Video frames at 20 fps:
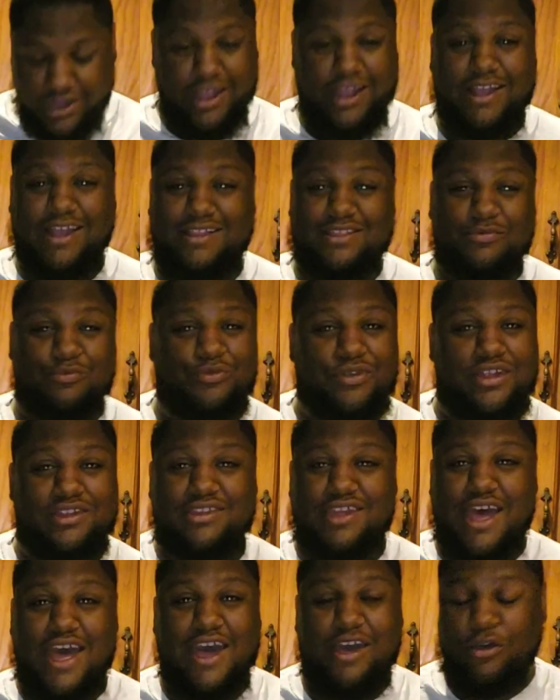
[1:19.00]
I got the
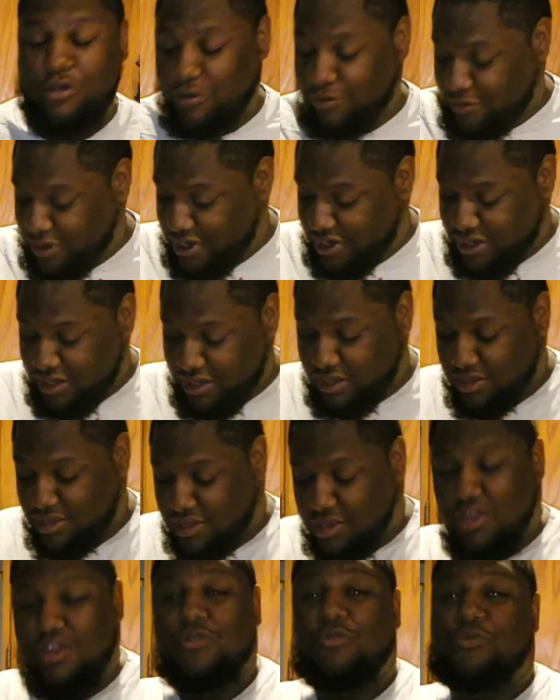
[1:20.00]
red dye on right here.
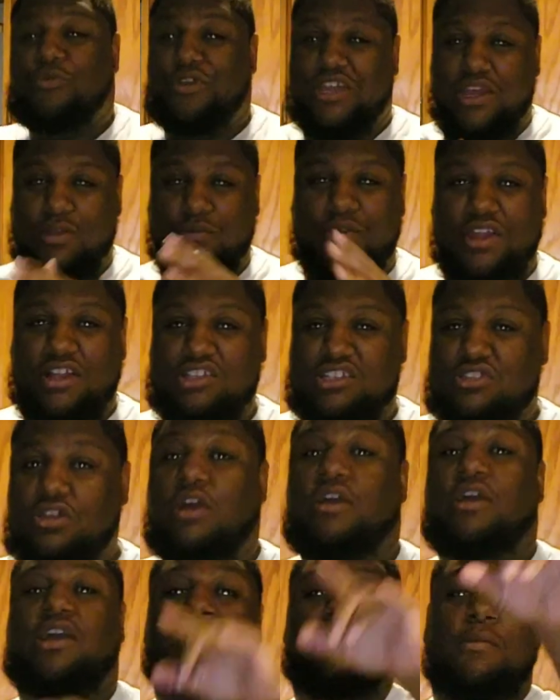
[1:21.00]
We're getting ready to
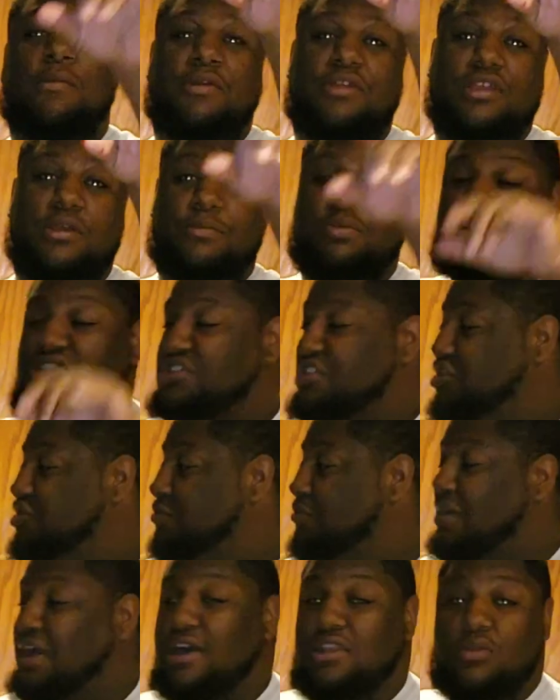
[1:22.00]
start. I got my mother in
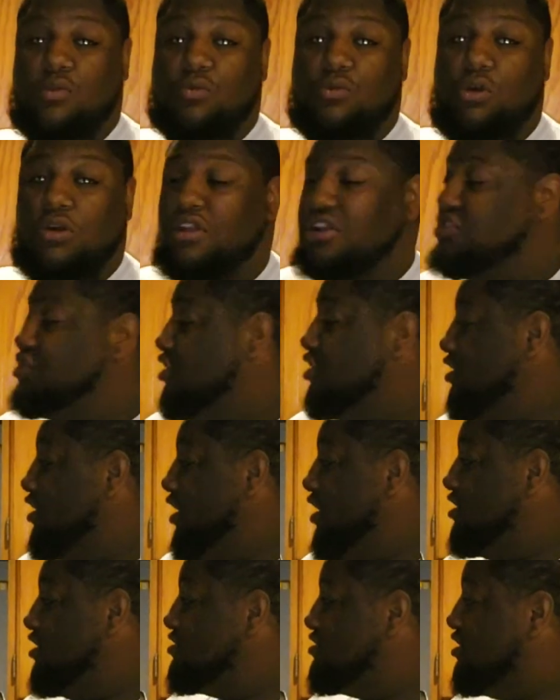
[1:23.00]
position behind the wall that y'all
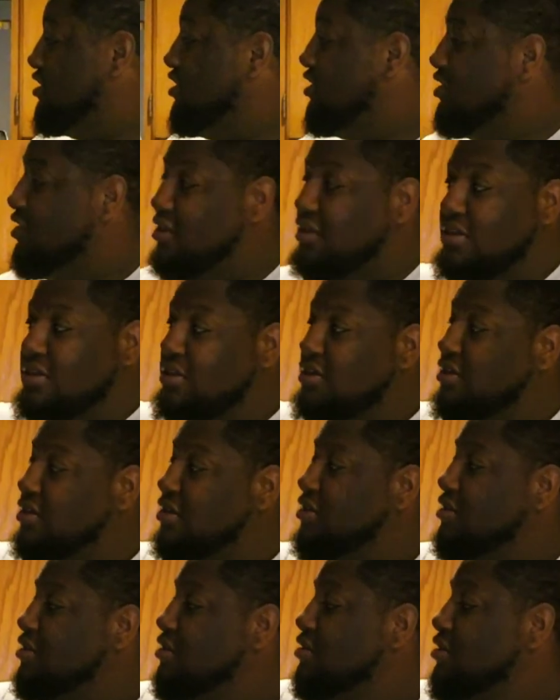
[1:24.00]
can't see.
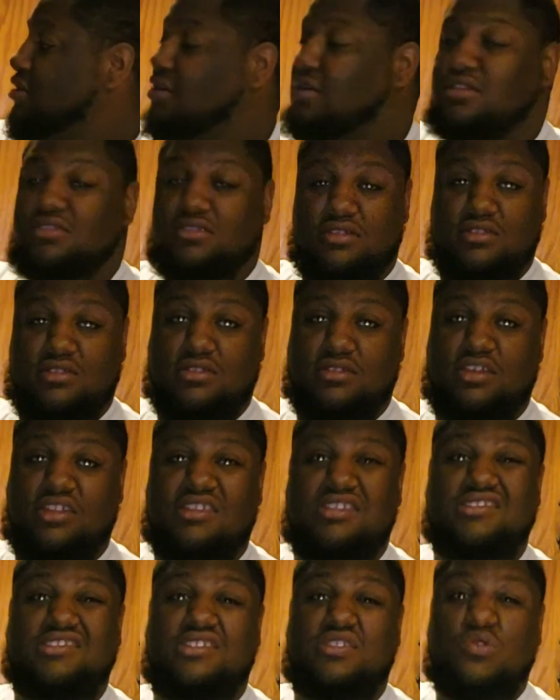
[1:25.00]

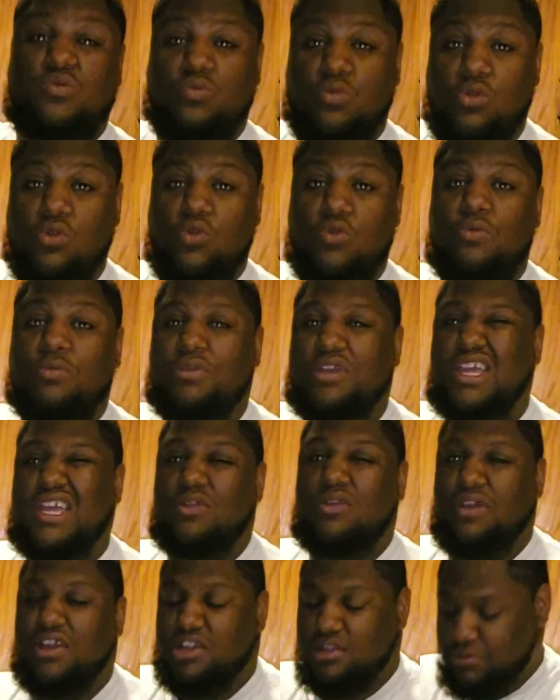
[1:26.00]
Tita's in the room. We're
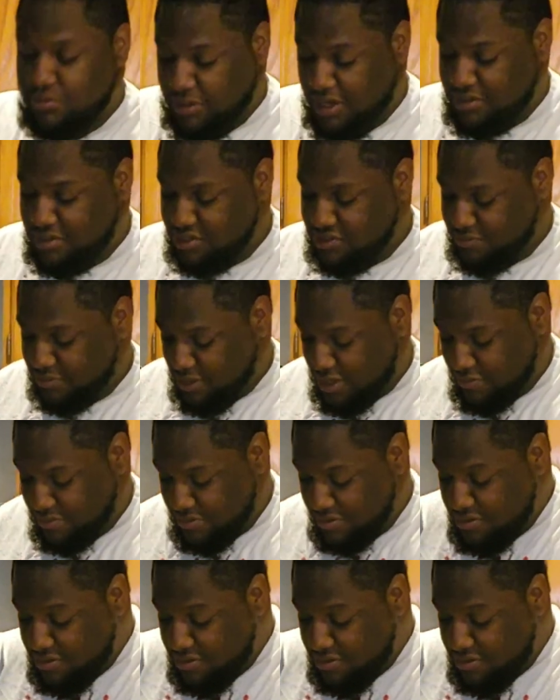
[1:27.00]
getting ready to start this part.